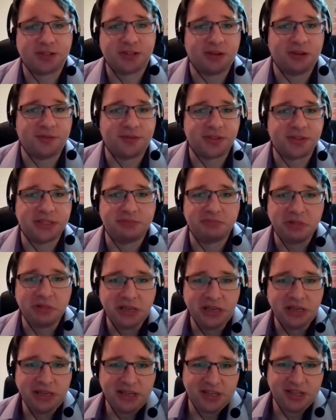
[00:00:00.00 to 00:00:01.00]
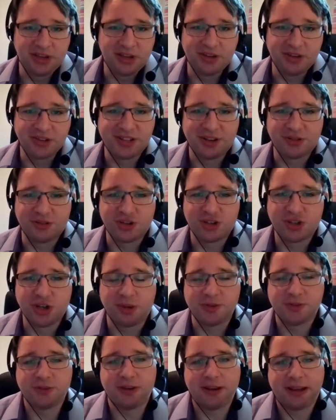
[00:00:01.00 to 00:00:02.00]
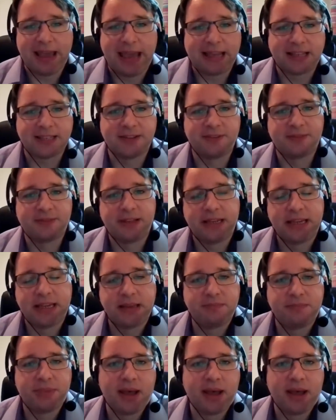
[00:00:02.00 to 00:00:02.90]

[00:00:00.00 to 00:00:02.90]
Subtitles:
So I obviously use local shops very actively,